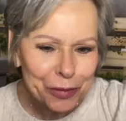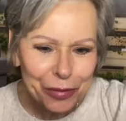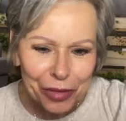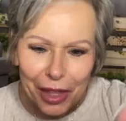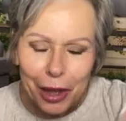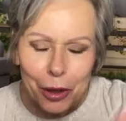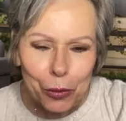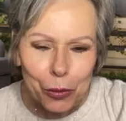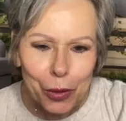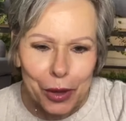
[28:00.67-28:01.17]

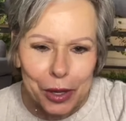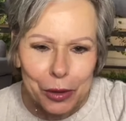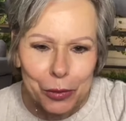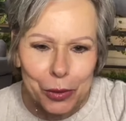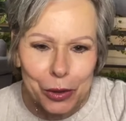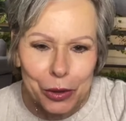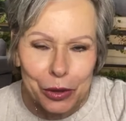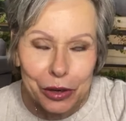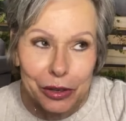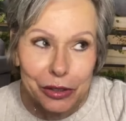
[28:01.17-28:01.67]
We
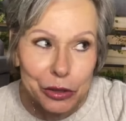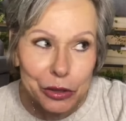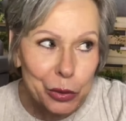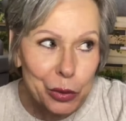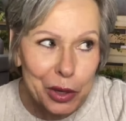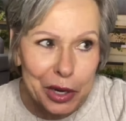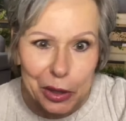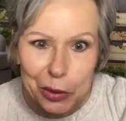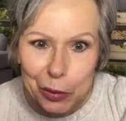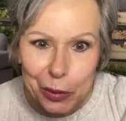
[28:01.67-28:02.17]
were
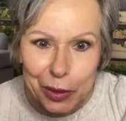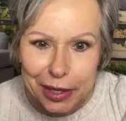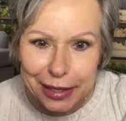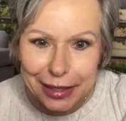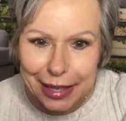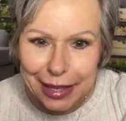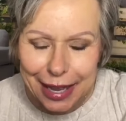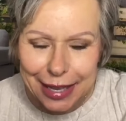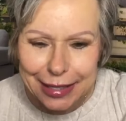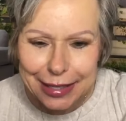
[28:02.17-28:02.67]
21
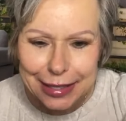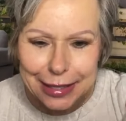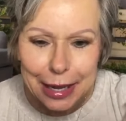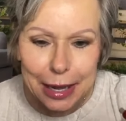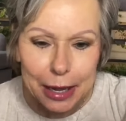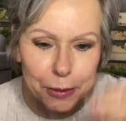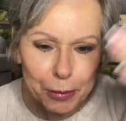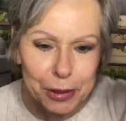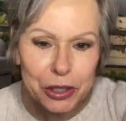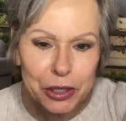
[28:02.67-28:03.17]
last night,
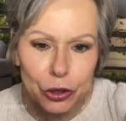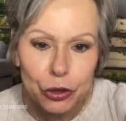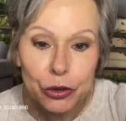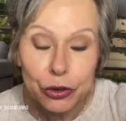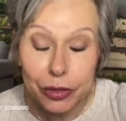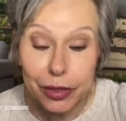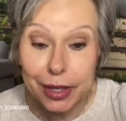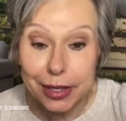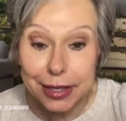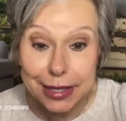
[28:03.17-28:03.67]
but during
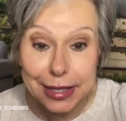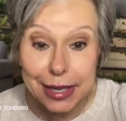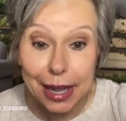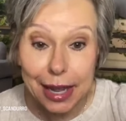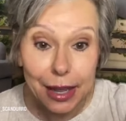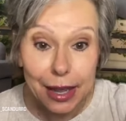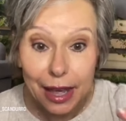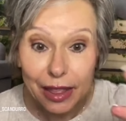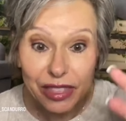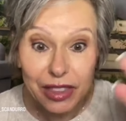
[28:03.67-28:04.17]
the day, I
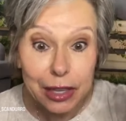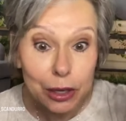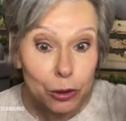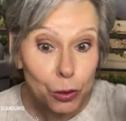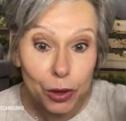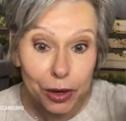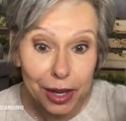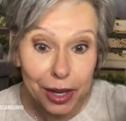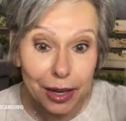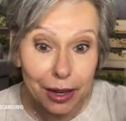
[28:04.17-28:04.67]
think we're
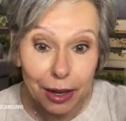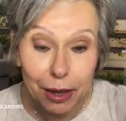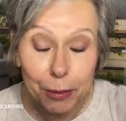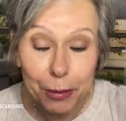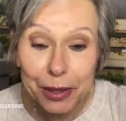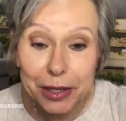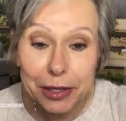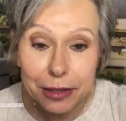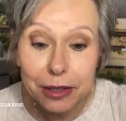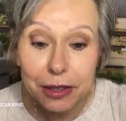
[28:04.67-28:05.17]
getting up
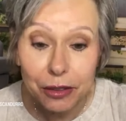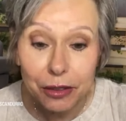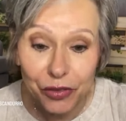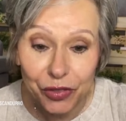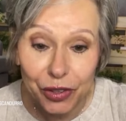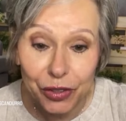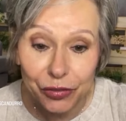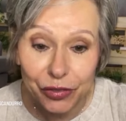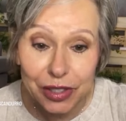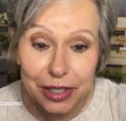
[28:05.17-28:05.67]
into the
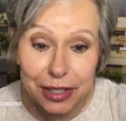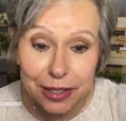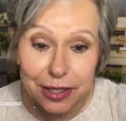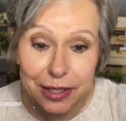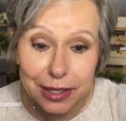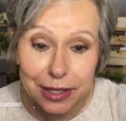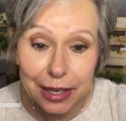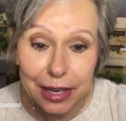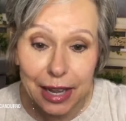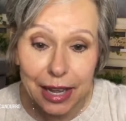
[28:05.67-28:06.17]
50s
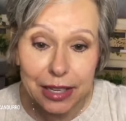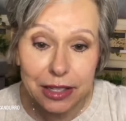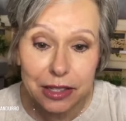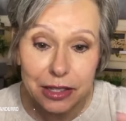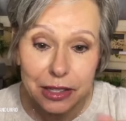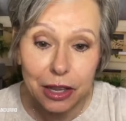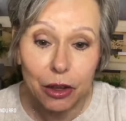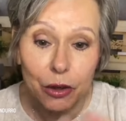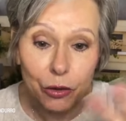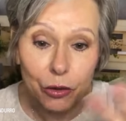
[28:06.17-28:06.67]
today.
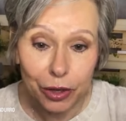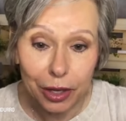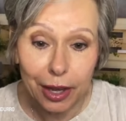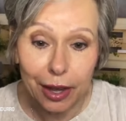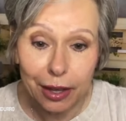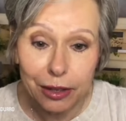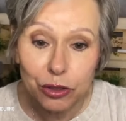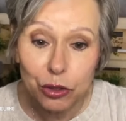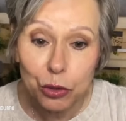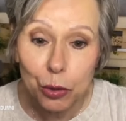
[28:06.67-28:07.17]
So yeah,
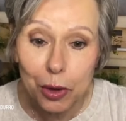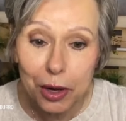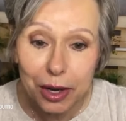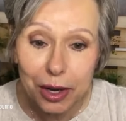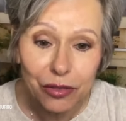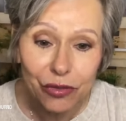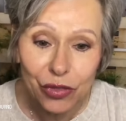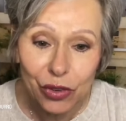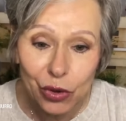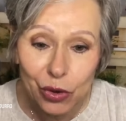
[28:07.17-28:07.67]

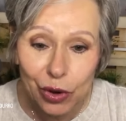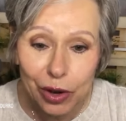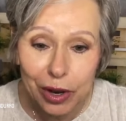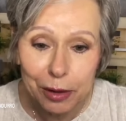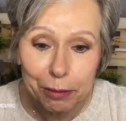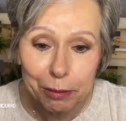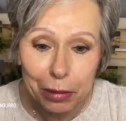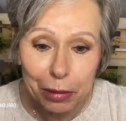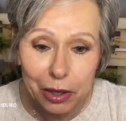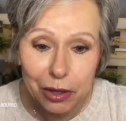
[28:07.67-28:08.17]
24 in
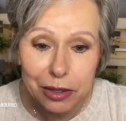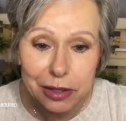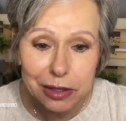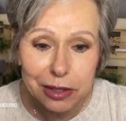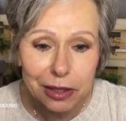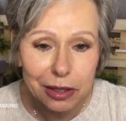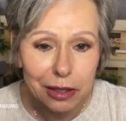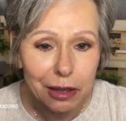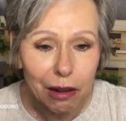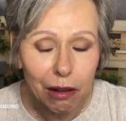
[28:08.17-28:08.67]

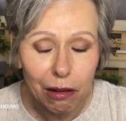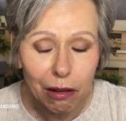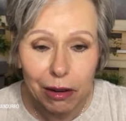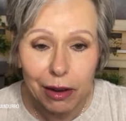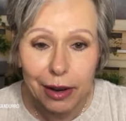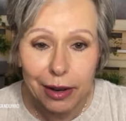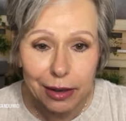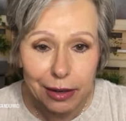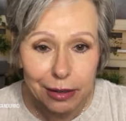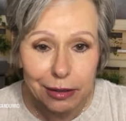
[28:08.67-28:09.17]
Boston. Oh,
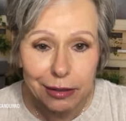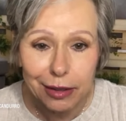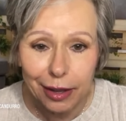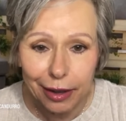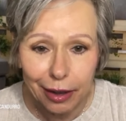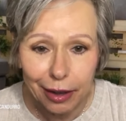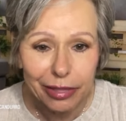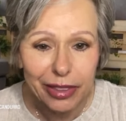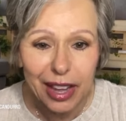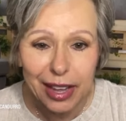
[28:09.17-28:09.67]

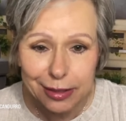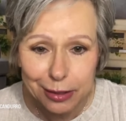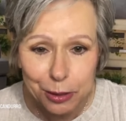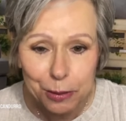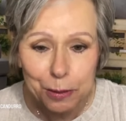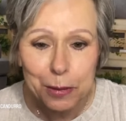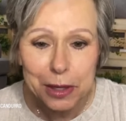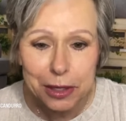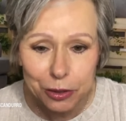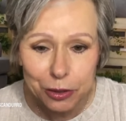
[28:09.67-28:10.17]
that's
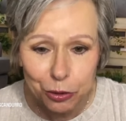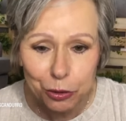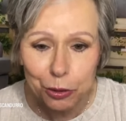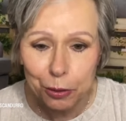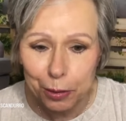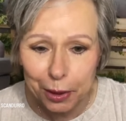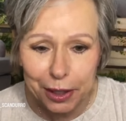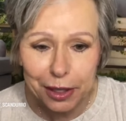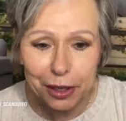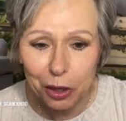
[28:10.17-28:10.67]

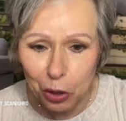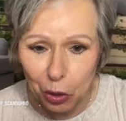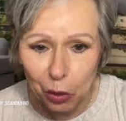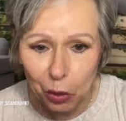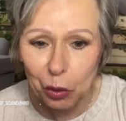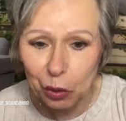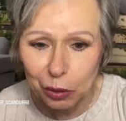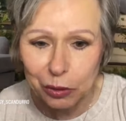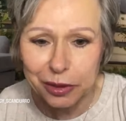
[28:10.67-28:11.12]
miserably cold.